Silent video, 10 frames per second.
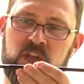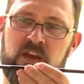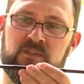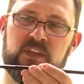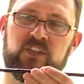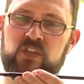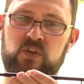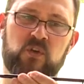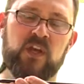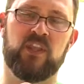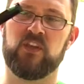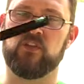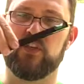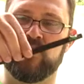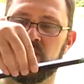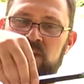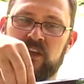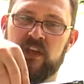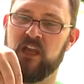you have these two, and then you'll use it